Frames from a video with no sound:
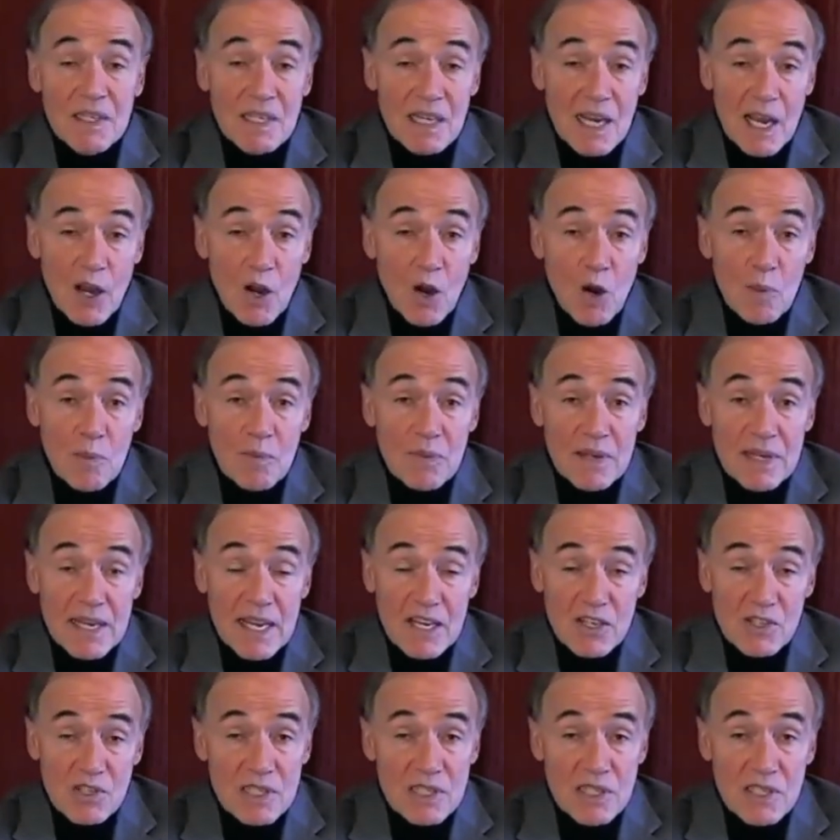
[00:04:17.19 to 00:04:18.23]
I hope the
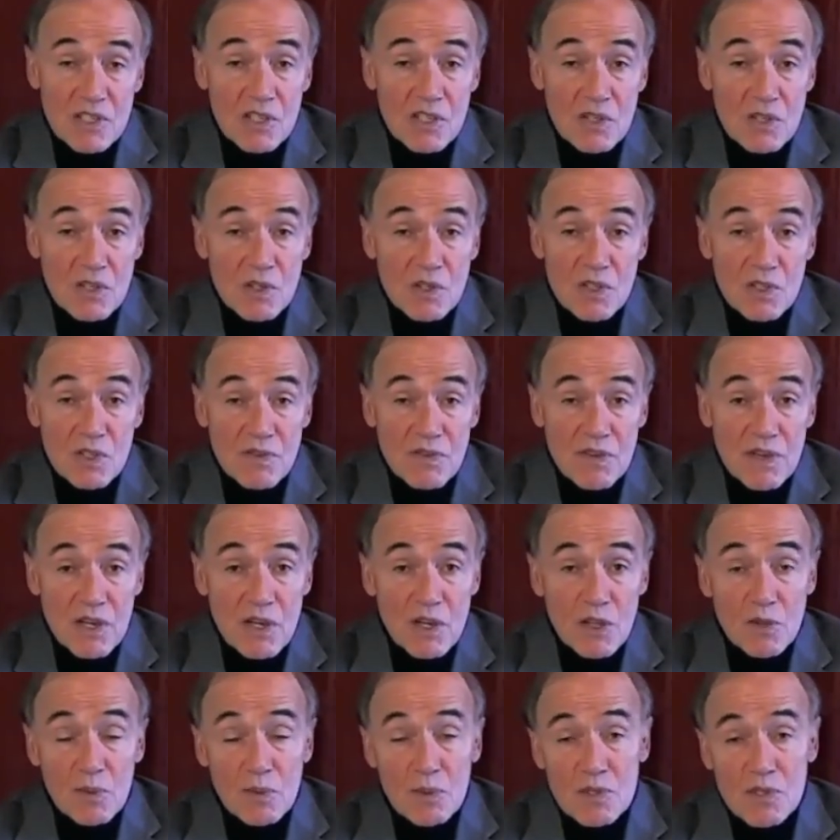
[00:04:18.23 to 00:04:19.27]
National Institutes of
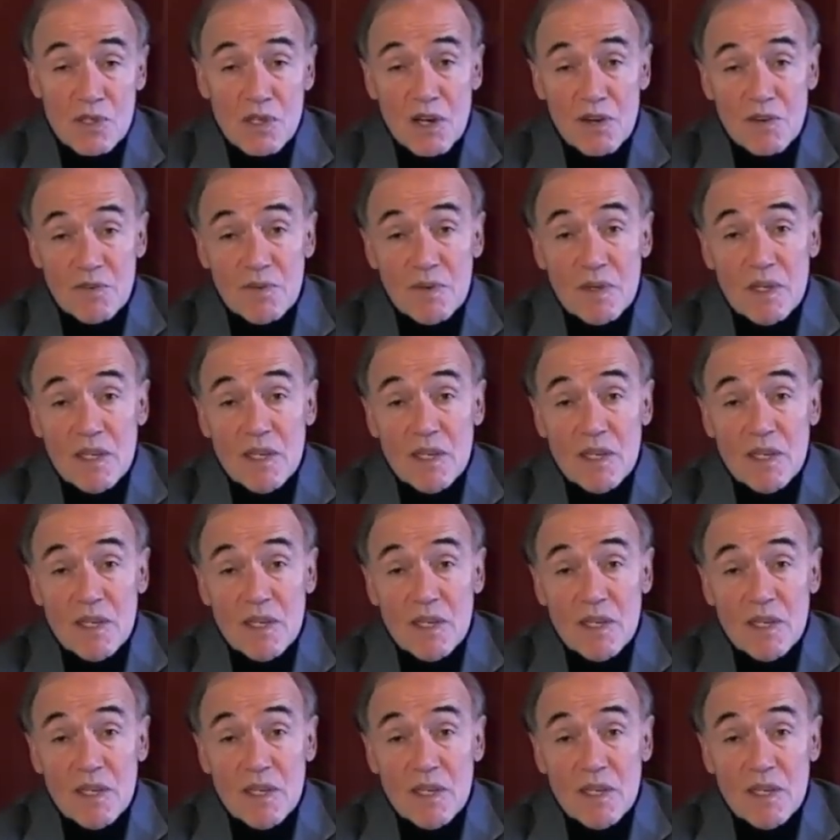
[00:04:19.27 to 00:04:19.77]
Health will start